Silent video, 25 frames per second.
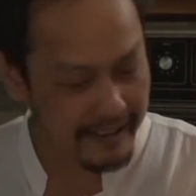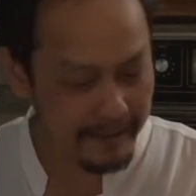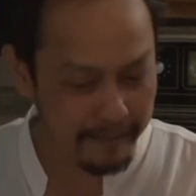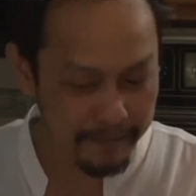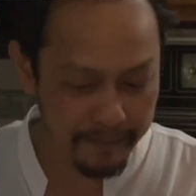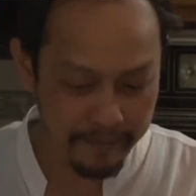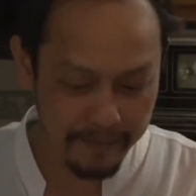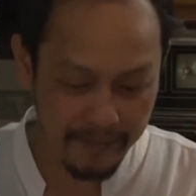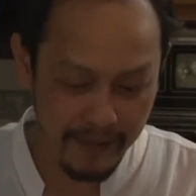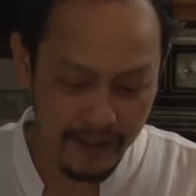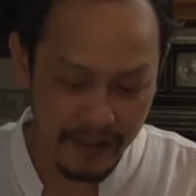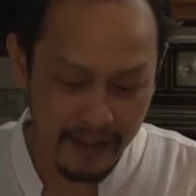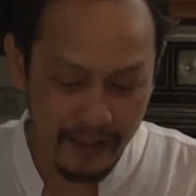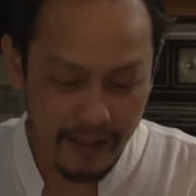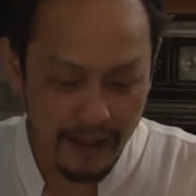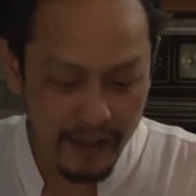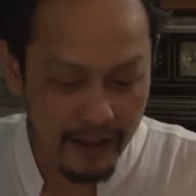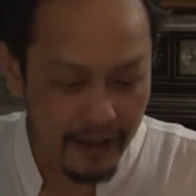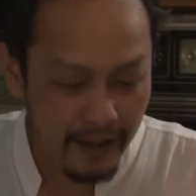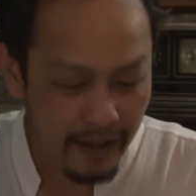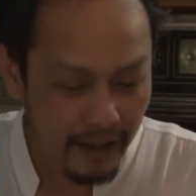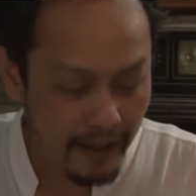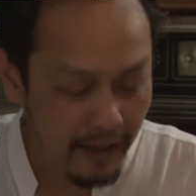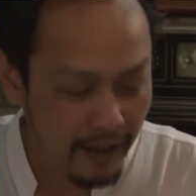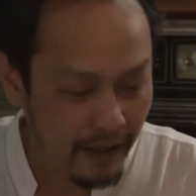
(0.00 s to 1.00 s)
them,
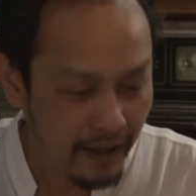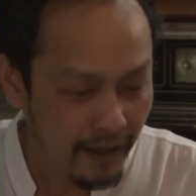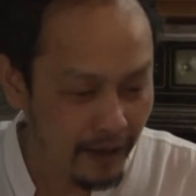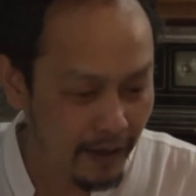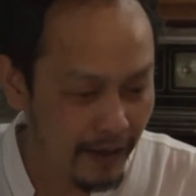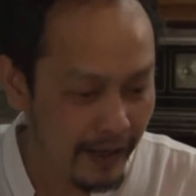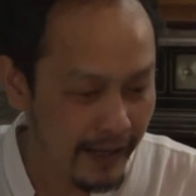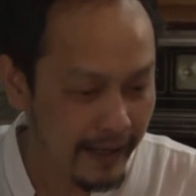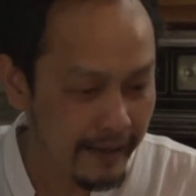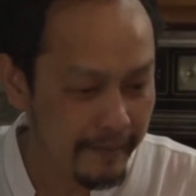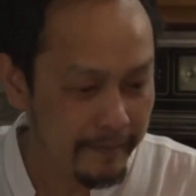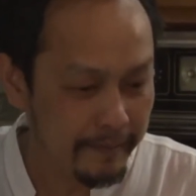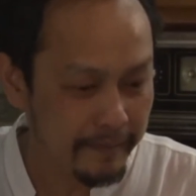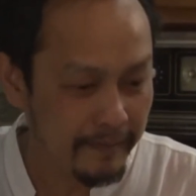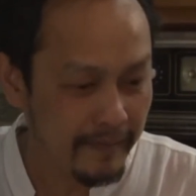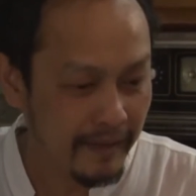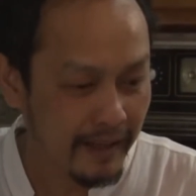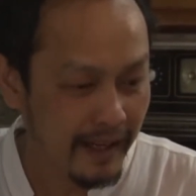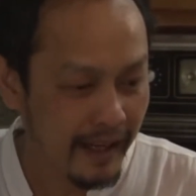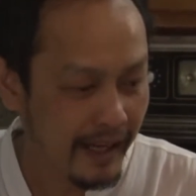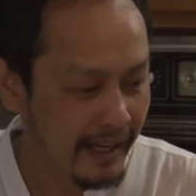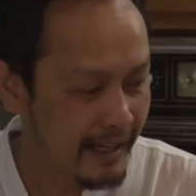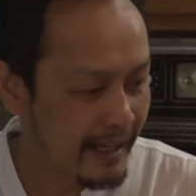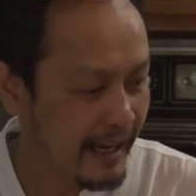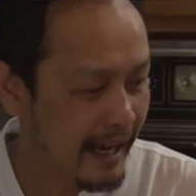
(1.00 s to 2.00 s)
all right,
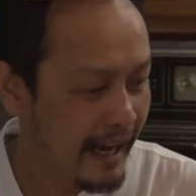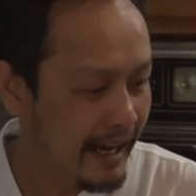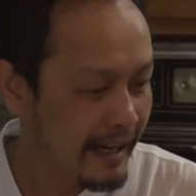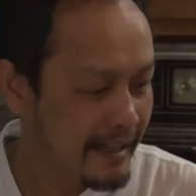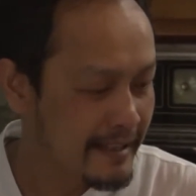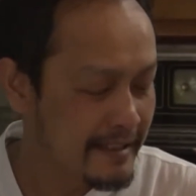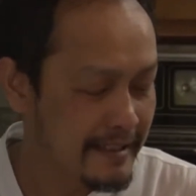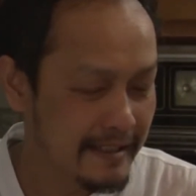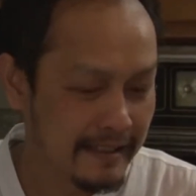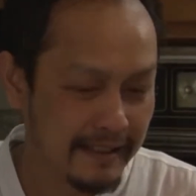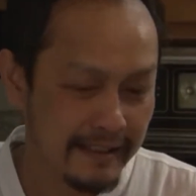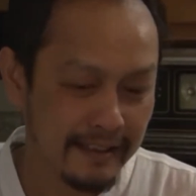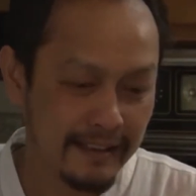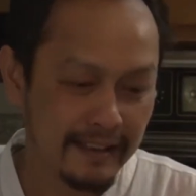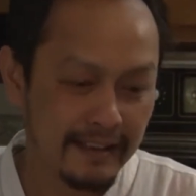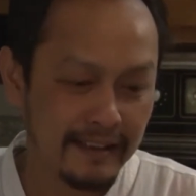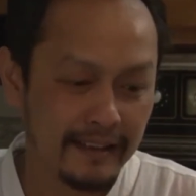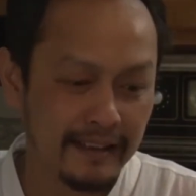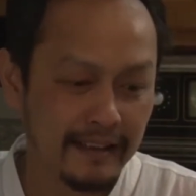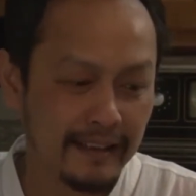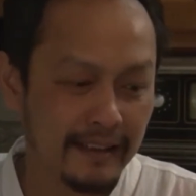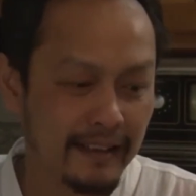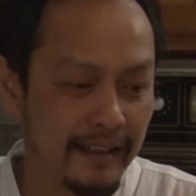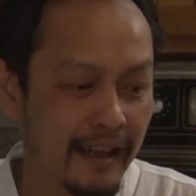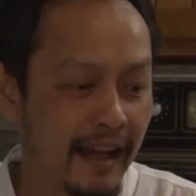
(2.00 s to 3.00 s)
hey guys,
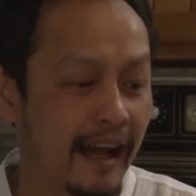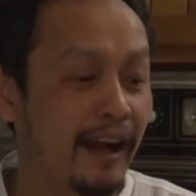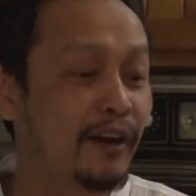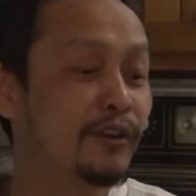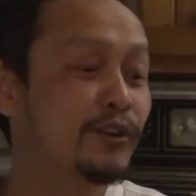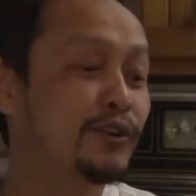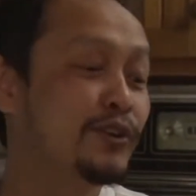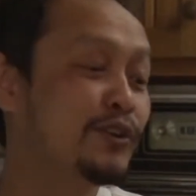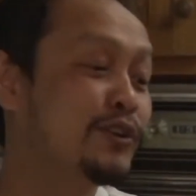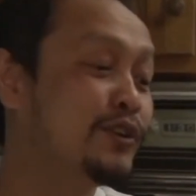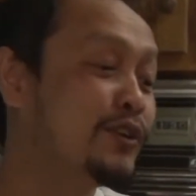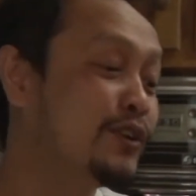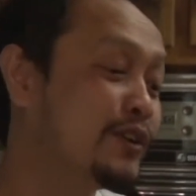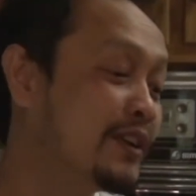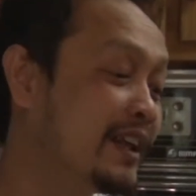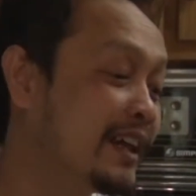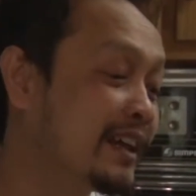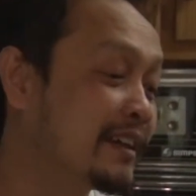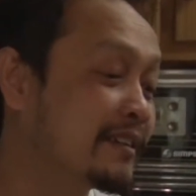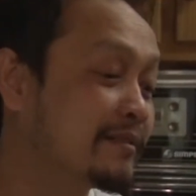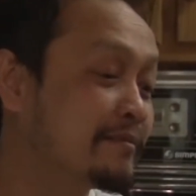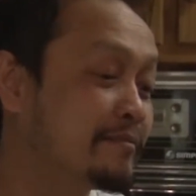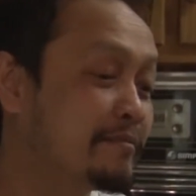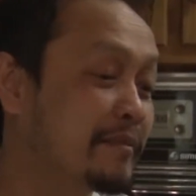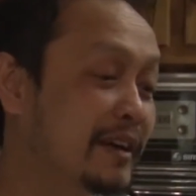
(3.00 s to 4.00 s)
how do you know
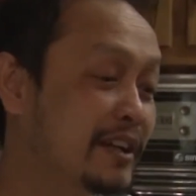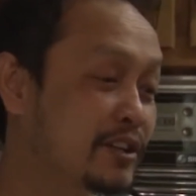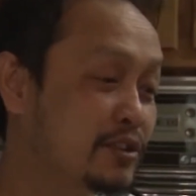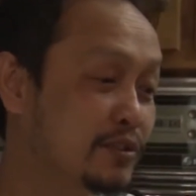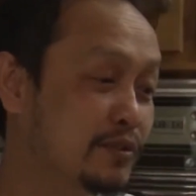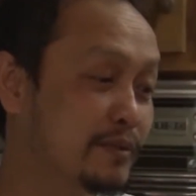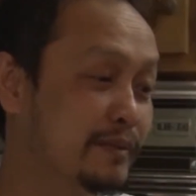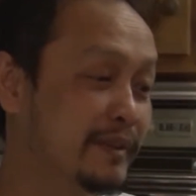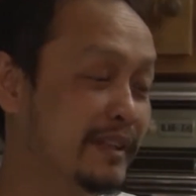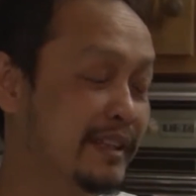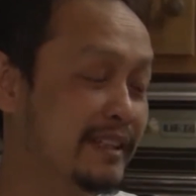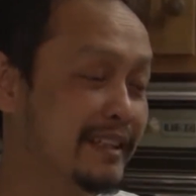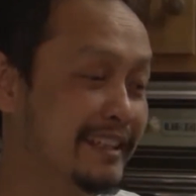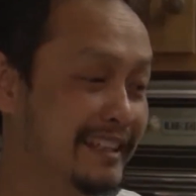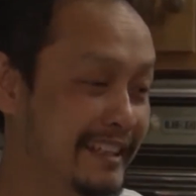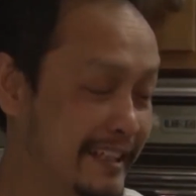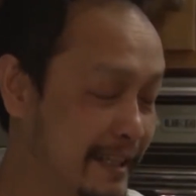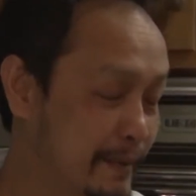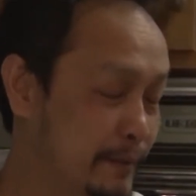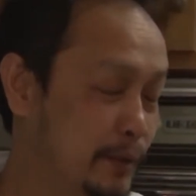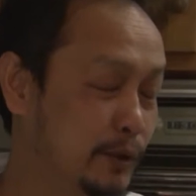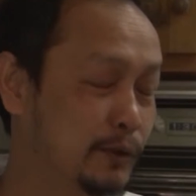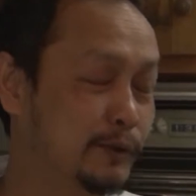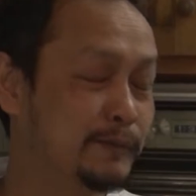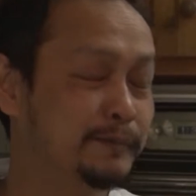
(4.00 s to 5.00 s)
that mushroom is
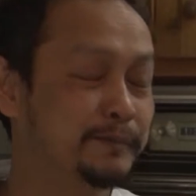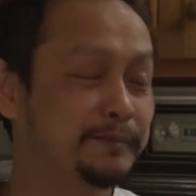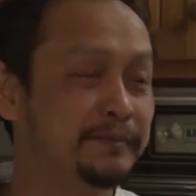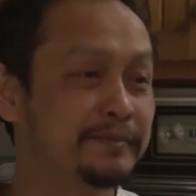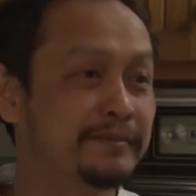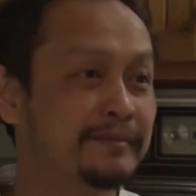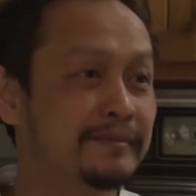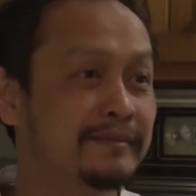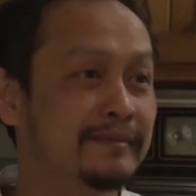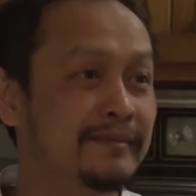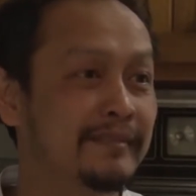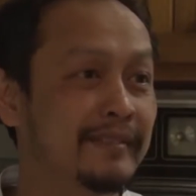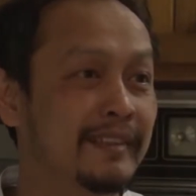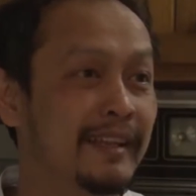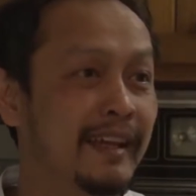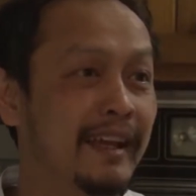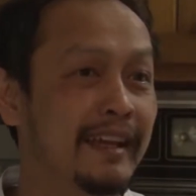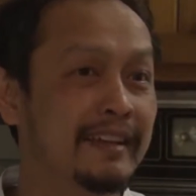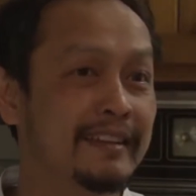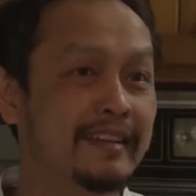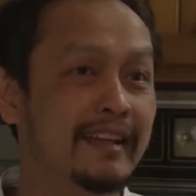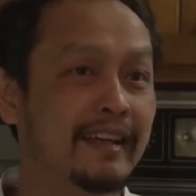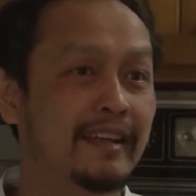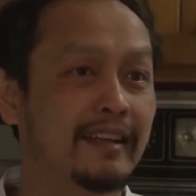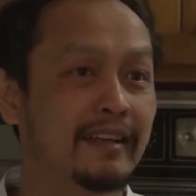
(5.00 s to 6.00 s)
eatable?
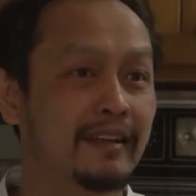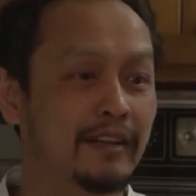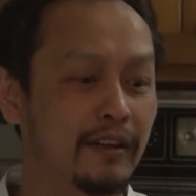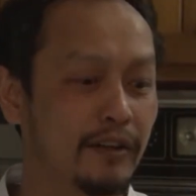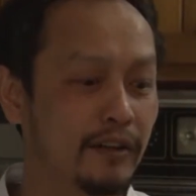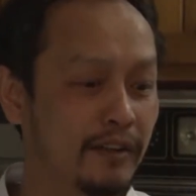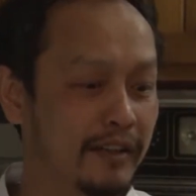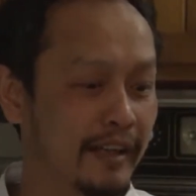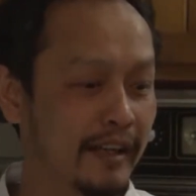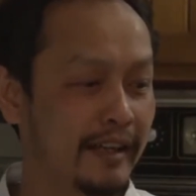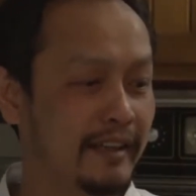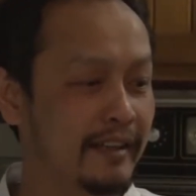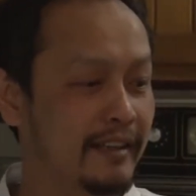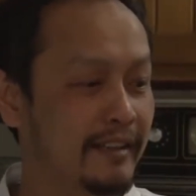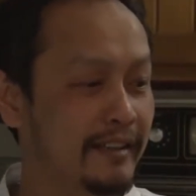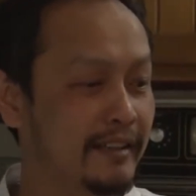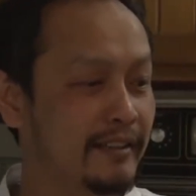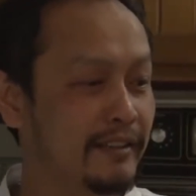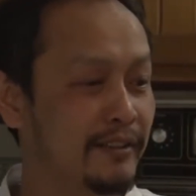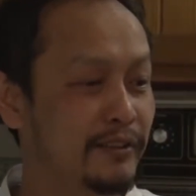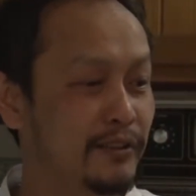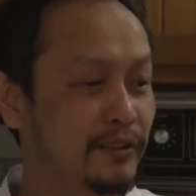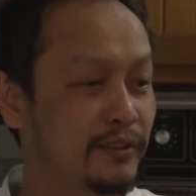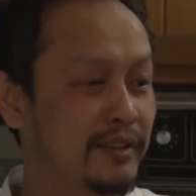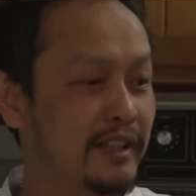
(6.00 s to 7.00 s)
I said, okay,
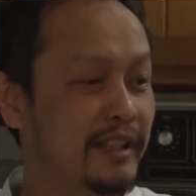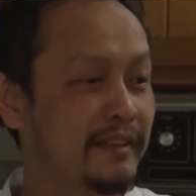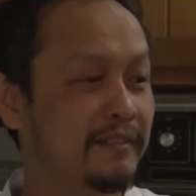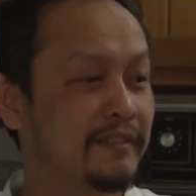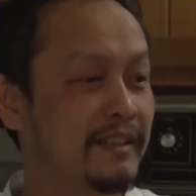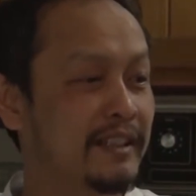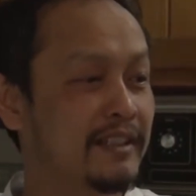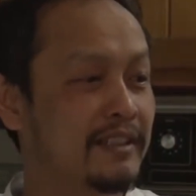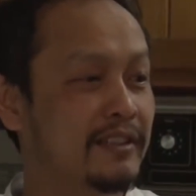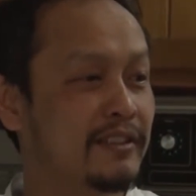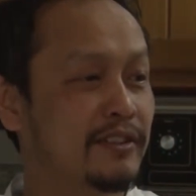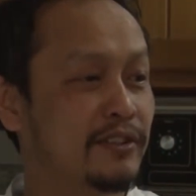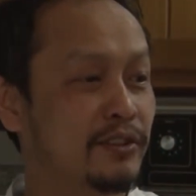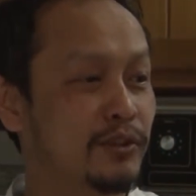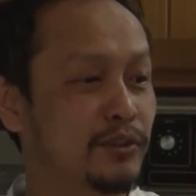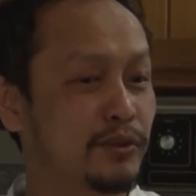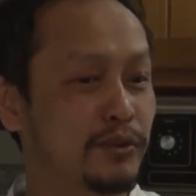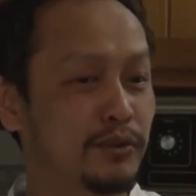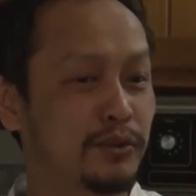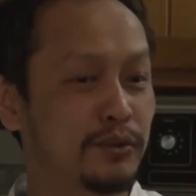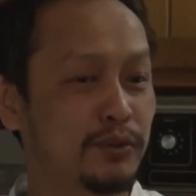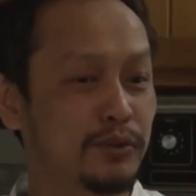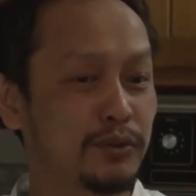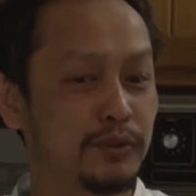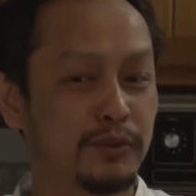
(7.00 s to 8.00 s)
you give it
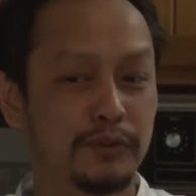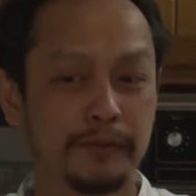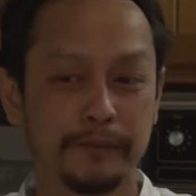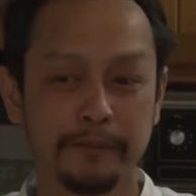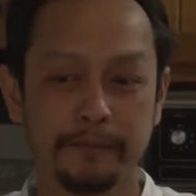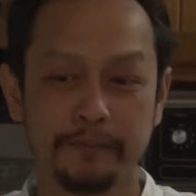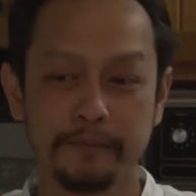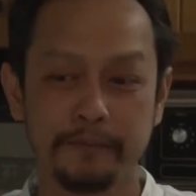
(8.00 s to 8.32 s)
to